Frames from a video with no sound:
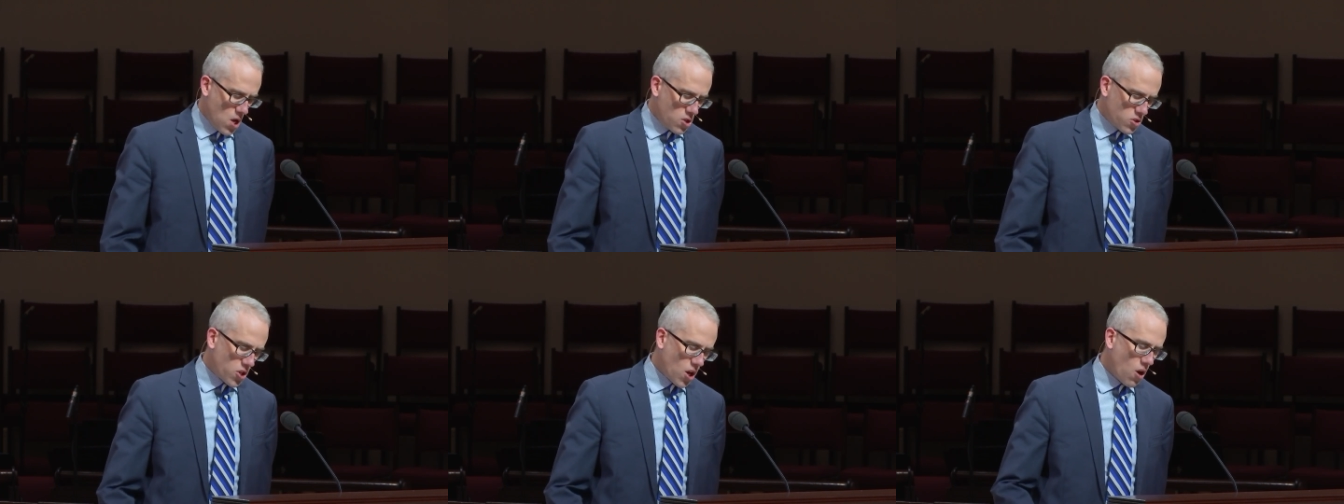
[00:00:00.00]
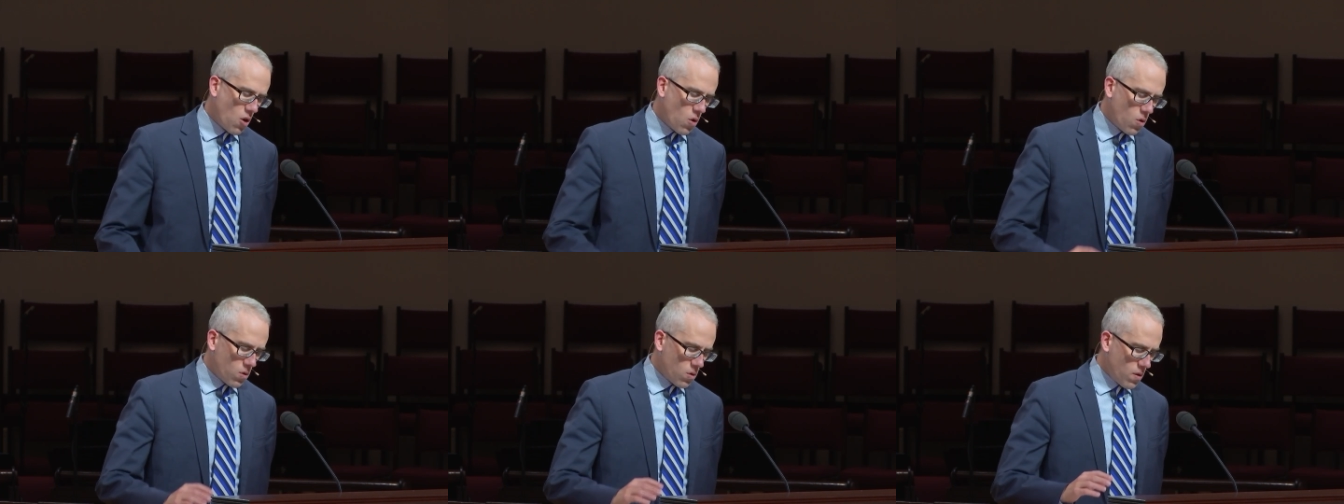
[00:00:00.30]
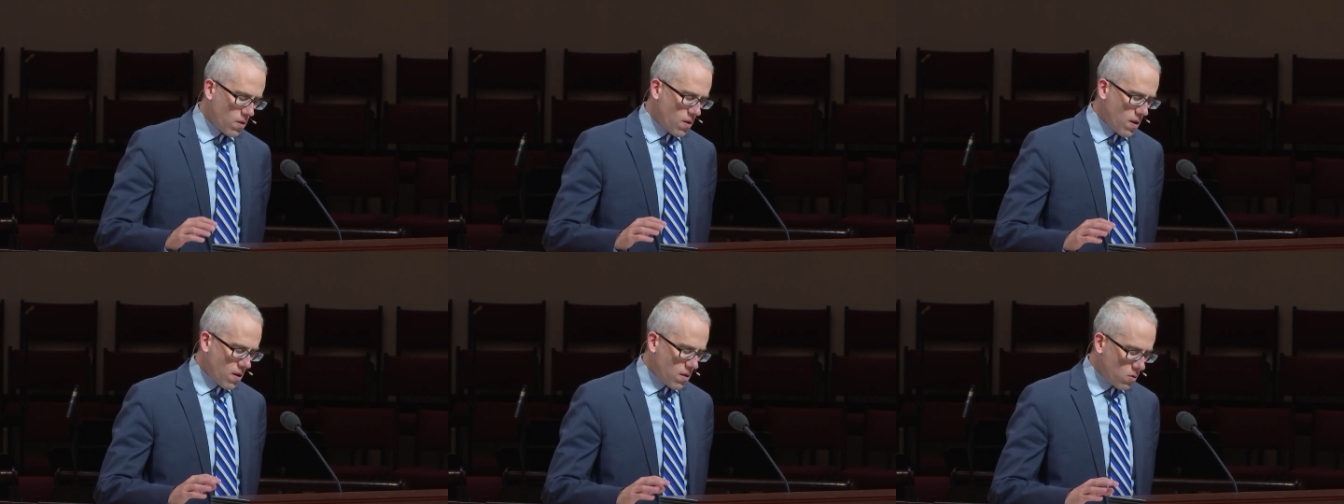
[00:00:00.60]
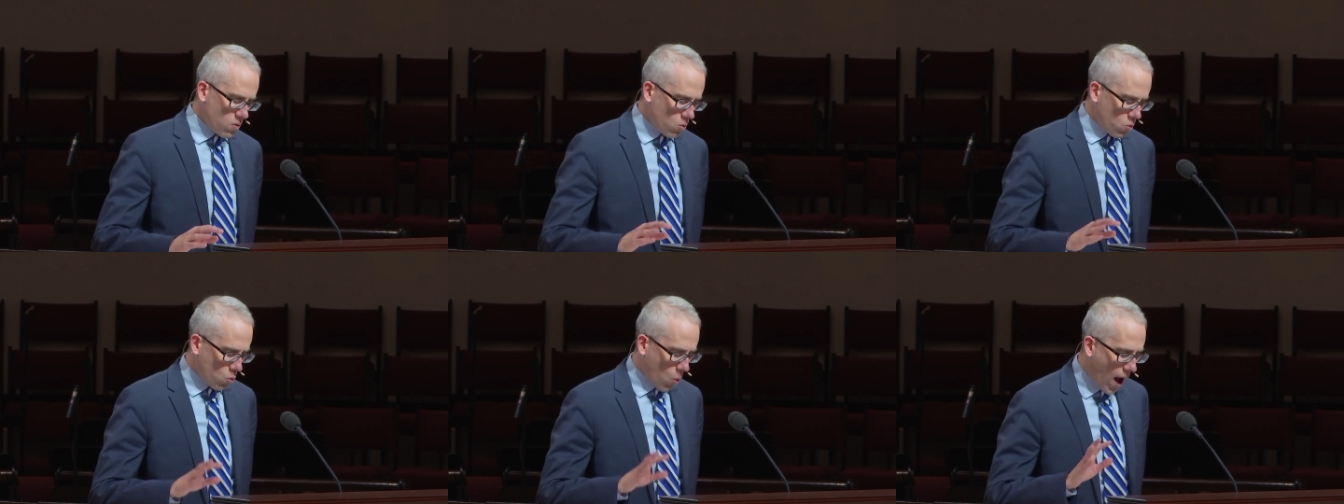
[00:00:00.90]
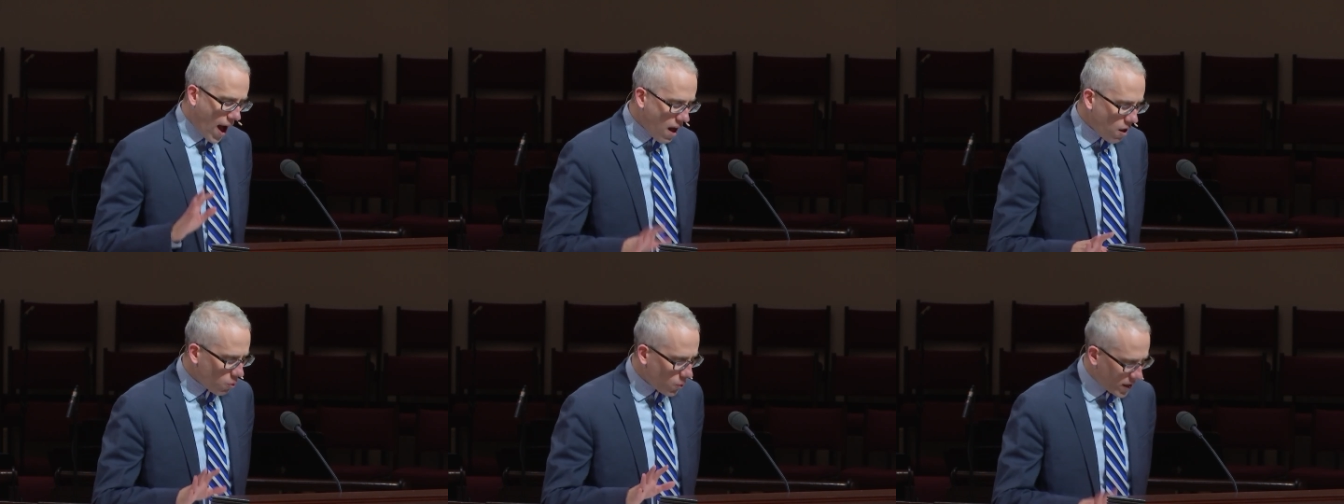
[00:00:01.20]
So
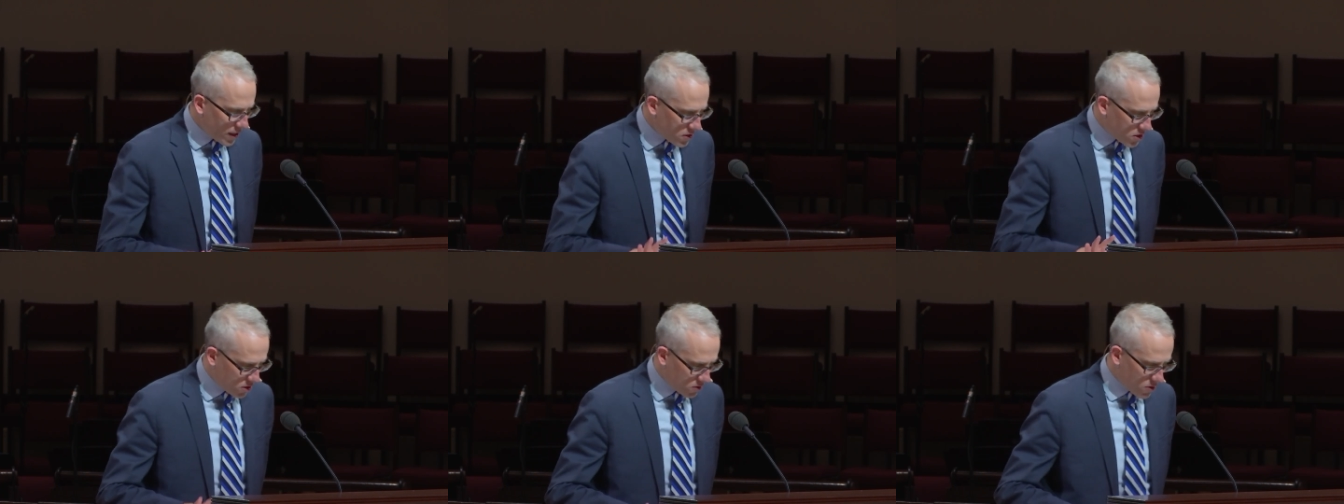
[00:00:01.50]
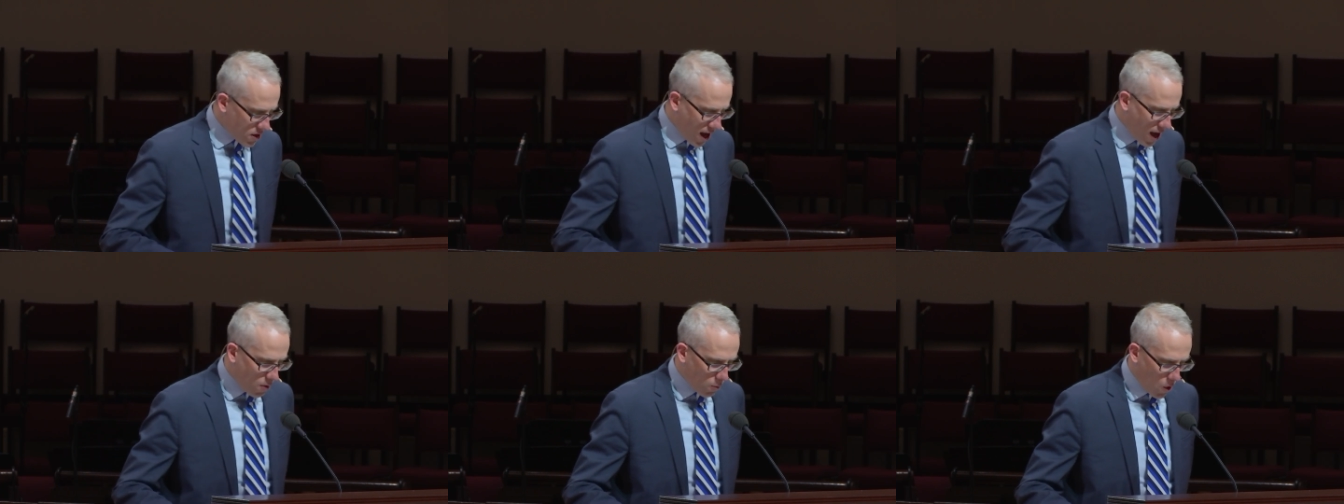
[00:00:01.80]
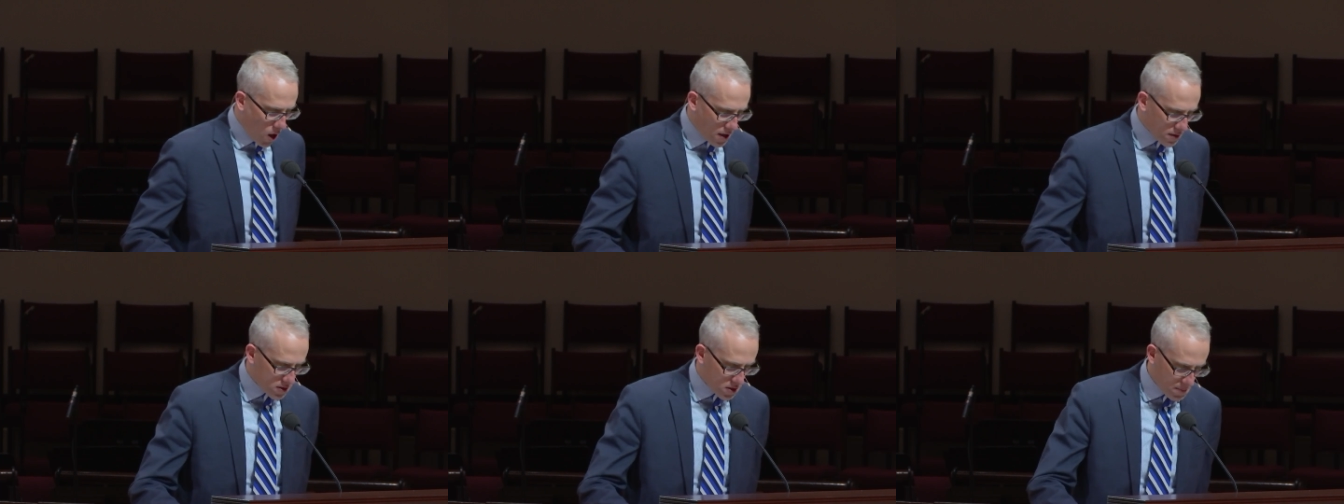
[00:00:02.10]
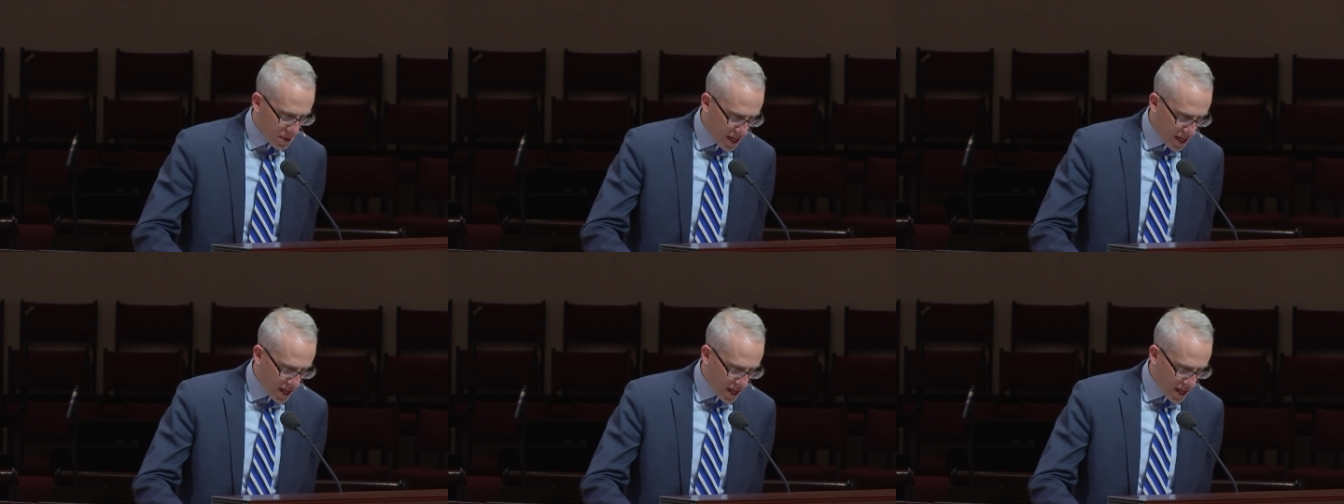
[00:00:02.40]
while we do not want to